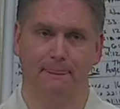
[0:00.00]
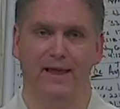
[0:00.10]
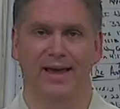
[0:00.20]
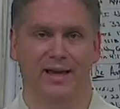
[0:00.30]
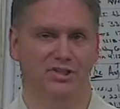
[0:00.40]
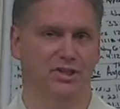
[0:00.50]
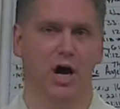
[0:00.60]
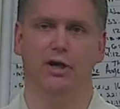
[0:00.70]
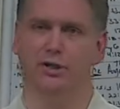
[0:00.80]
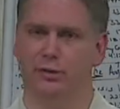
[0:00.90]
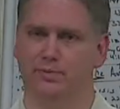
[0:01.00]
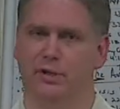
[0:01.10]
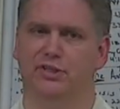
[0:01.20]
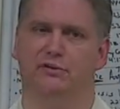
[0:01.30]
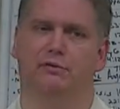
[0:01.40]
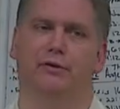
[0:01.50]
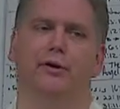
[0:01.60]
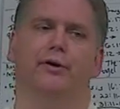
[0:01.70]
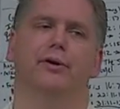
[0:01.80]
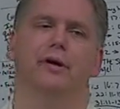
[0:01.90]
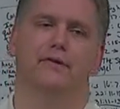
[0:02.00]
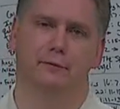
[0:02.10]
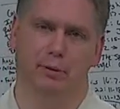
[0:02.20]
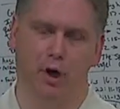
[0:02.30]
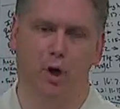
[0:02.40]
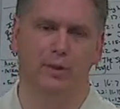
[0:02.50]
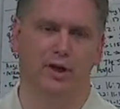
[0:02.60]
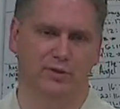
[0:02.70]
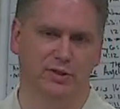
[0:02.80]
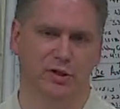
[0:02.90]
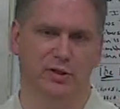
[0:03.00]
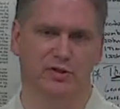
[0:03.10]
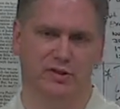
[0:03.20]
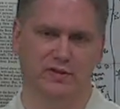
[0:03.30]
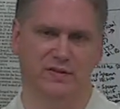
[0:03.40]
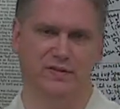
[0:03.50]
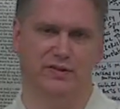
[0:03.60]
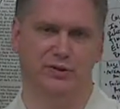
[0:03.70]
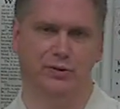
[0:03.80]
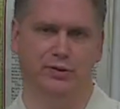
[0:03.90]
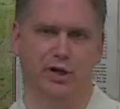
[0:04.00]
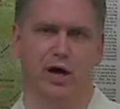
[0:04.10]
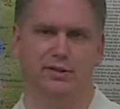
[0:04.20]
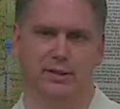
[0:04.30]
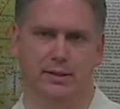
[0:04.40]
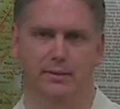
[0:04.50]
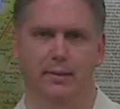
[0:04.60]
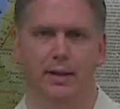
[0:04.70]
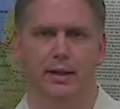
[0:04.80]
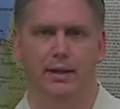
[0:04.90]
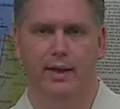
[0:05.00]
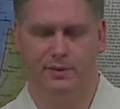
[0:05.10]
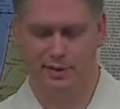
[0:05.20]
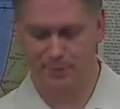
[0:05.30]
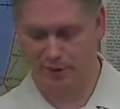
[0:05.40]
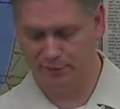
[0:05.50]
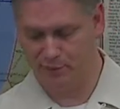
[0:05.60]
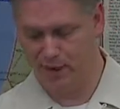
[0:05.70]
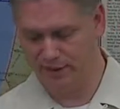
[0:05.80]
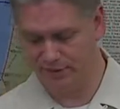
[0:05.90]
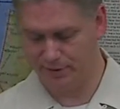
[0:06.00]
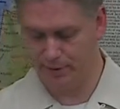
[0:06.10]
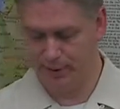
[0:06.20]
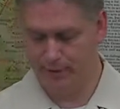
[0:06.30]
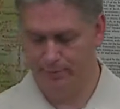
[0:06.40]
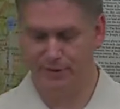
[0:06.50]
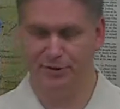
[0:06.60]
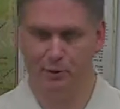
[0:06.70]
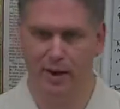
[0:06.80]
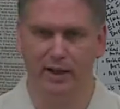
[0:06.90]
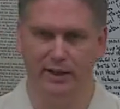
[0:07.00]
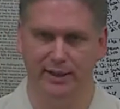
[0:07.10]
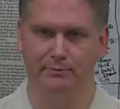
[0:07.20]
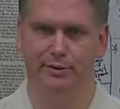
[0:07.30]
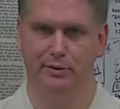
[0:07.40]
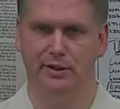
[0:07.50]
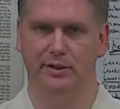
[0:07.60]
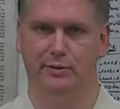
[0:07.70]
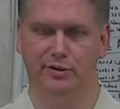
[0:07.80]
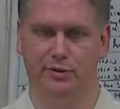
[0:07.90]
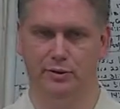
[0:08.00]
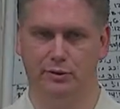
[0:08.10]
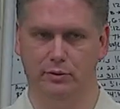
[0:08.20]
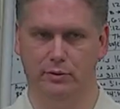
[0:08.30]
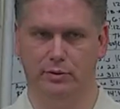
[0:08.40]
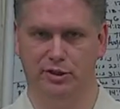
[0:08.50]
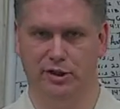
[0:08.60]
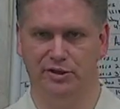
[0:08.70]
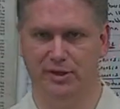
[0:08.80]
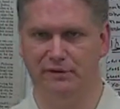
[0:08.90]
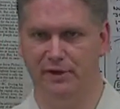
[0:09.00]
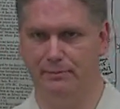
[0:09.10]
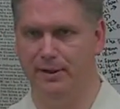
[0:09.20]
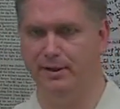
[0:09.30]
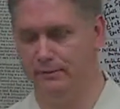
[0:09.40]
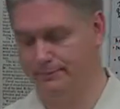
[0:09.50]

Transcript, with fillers: and it's not used, but it's inferred unto Paul because we know that Jesus, Yeshua, talked to him in the Spirit of Christ. But directly imputed, it was to Joseph and Peter.